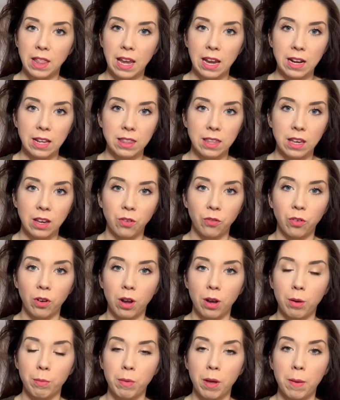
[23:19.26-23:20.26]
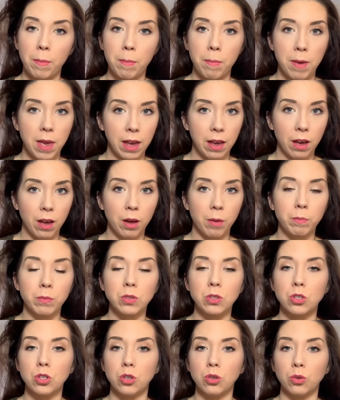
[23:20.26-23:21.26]
Anything from makeup
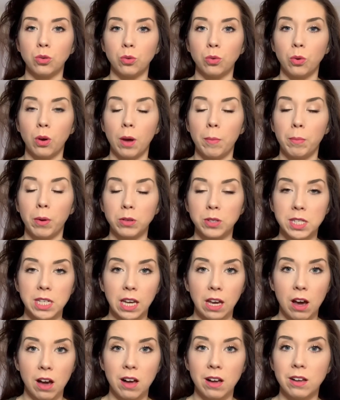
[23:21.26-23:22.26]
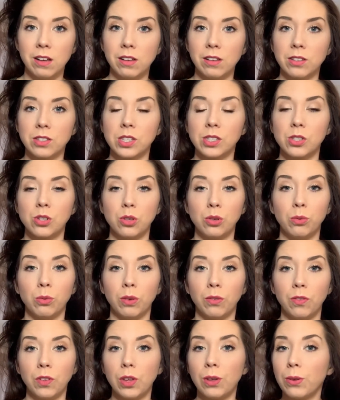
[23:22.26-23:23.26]
to boutique hauls to
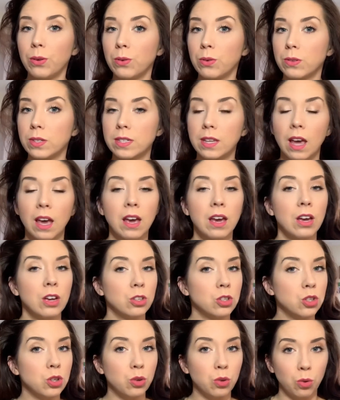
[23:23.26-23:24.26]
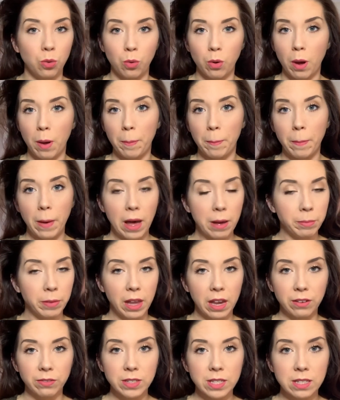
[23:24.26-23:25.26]
reviews to mom
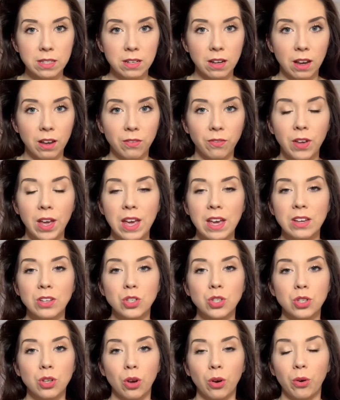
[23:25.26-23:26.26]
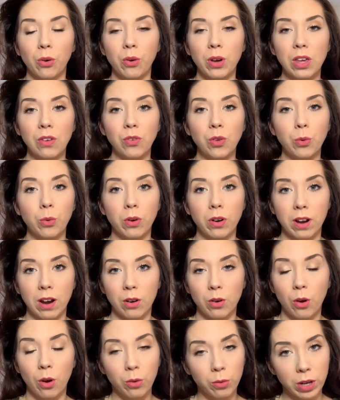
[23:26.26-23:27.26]
life stuff. So if you are
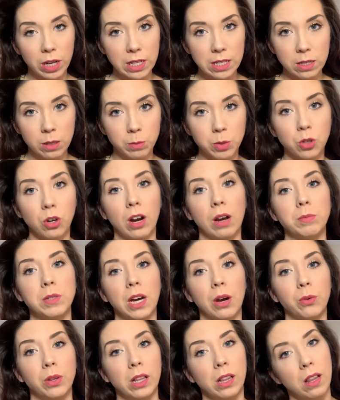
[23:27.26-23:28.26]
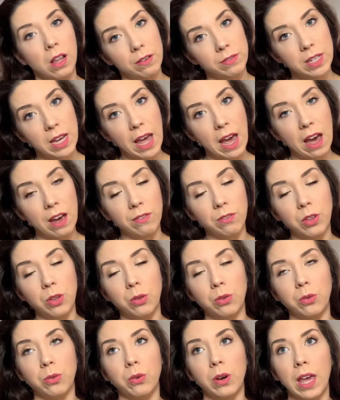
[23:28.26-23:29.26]
not already subscribed, I would love to have
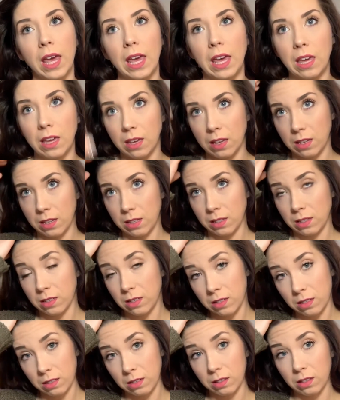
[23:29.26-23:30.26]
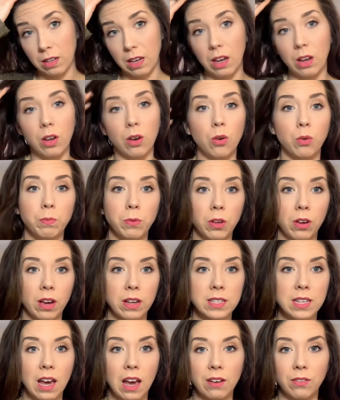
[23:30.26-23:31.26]
you, and I hope you
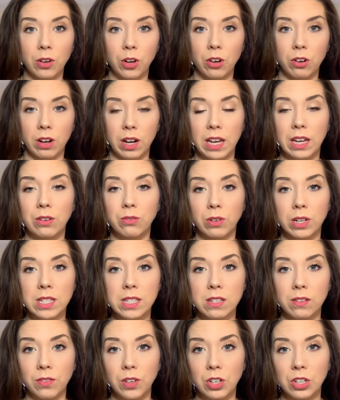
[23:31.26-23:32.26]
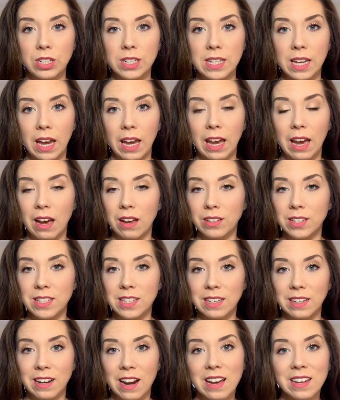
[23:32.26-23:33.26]
guys have a great rest of your day. I'll
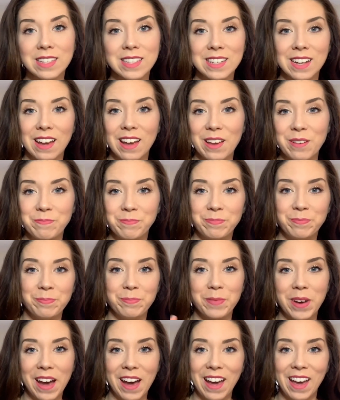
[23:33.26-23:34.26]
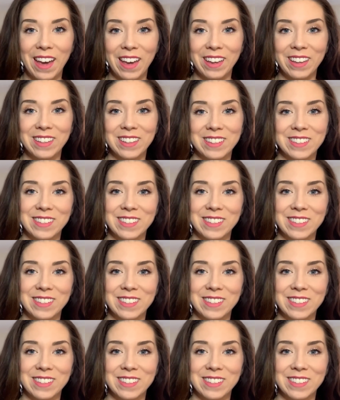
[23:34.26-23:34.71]
see you next time. Bye.